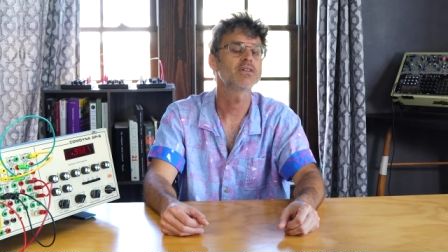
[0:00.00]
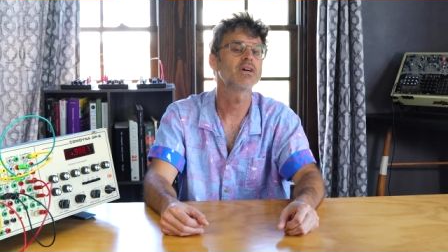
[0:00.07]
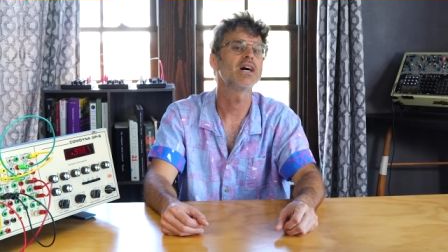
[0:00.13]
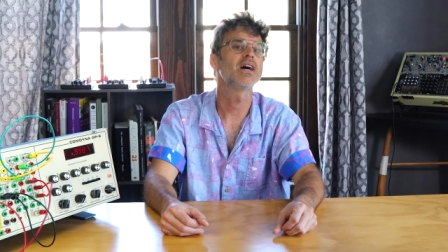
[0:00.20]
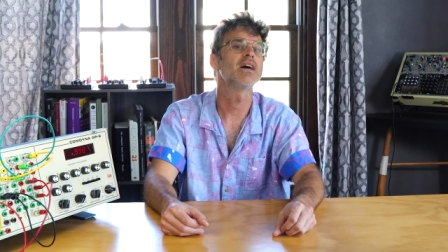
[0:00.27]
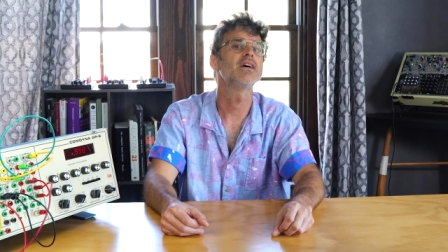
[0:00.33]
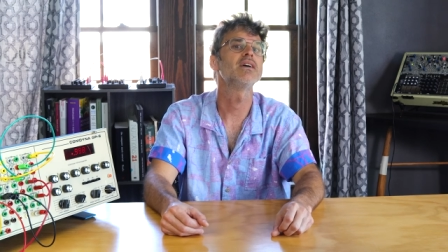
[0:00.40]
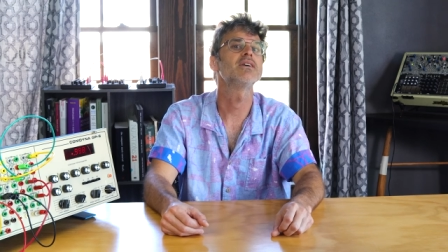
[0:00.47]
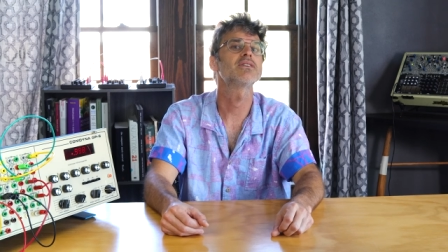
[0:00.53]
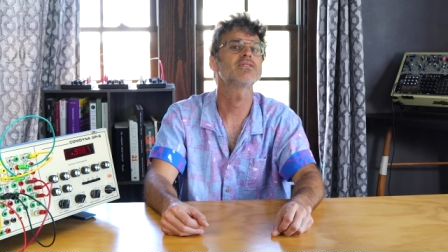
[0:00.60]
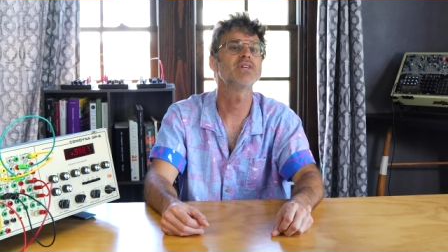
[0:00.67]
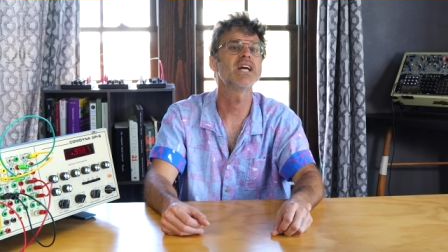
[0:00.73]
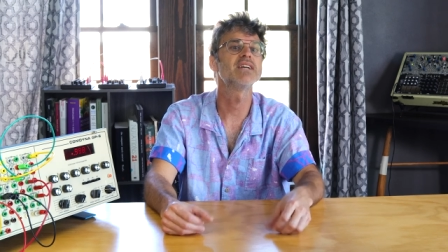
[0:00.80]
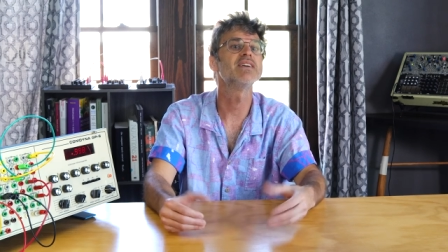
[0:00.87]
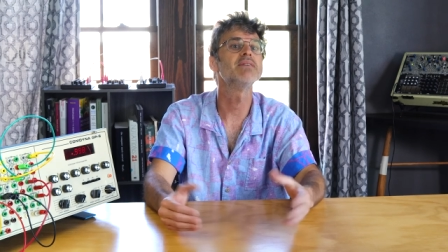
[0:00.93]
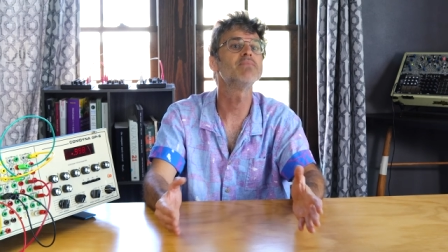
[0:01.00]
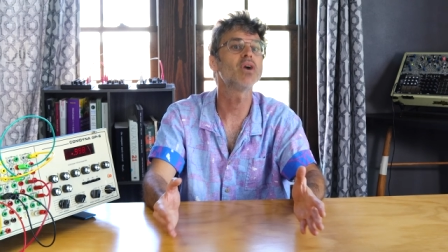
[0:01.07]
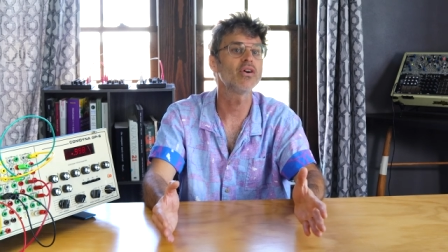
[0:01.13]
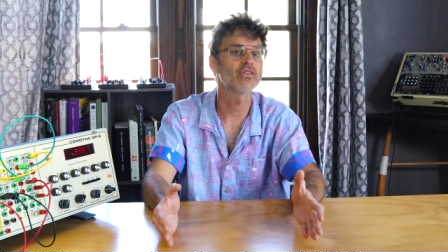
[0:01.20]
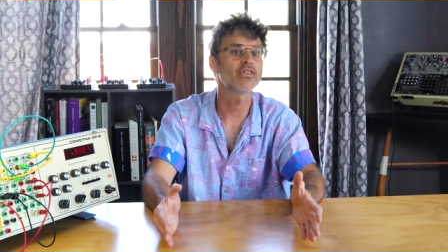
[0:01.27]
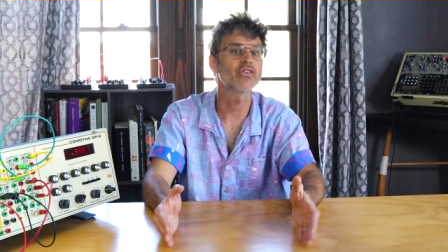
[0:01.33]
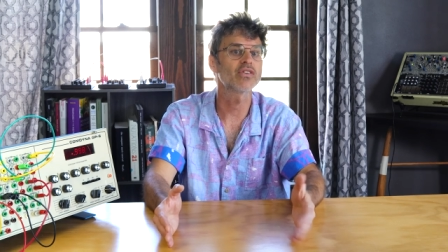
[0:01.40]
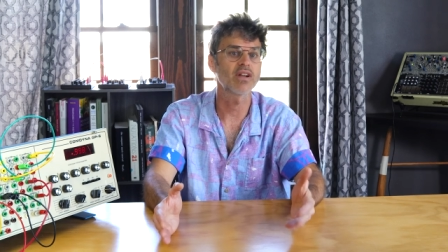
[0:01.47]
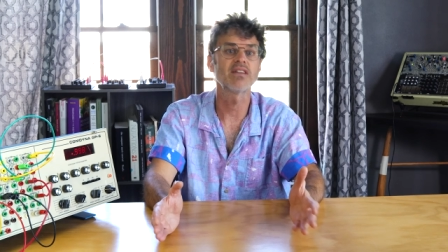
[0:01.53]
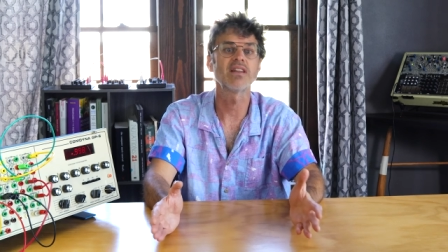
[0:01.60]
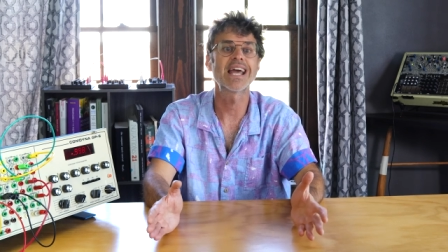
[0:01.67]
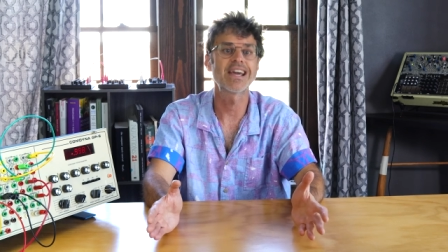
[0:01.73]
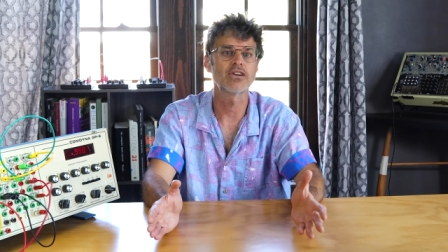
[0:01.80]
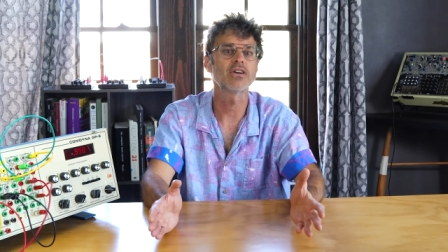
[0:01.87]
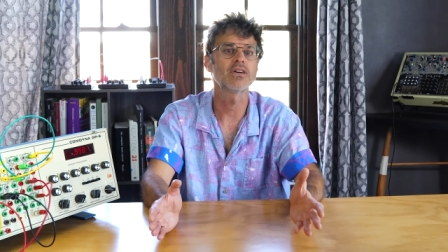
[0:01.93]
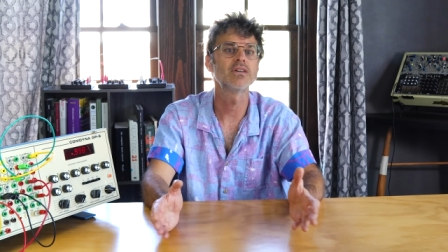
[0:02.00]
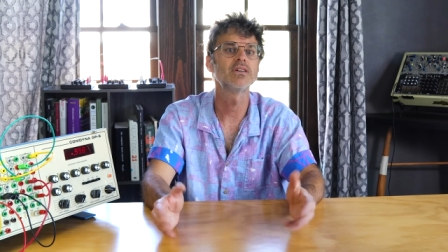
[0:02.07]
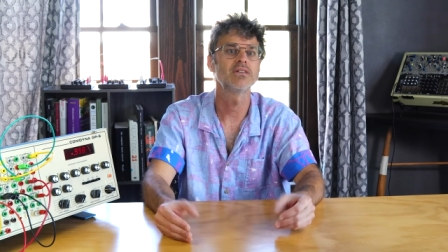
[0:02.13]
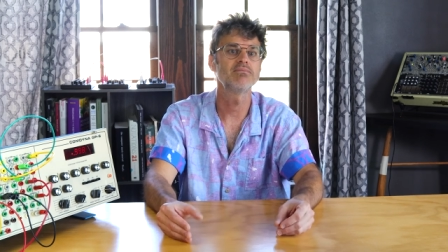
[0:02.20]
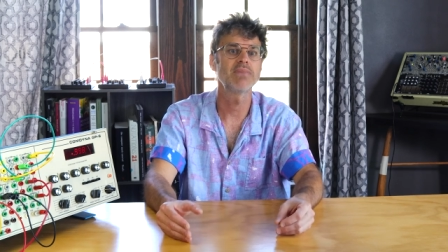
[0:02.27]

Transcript: uh, creative impulses later.